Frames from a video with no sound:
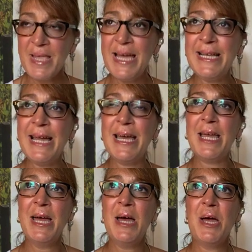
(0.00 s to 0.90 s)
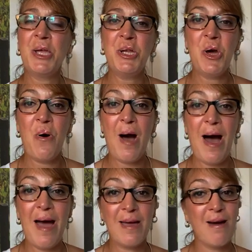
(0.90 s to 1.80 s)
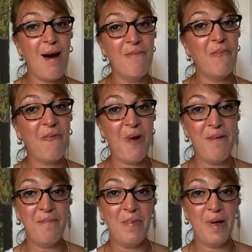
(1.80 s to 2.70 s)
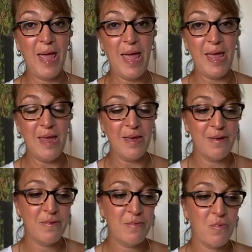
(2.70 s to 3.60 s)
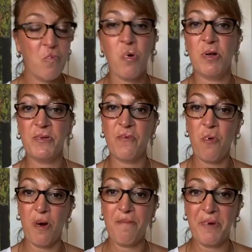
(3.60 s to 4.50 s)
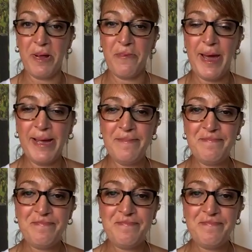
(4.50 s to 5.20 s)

and you know, I come from a world of corporate, right?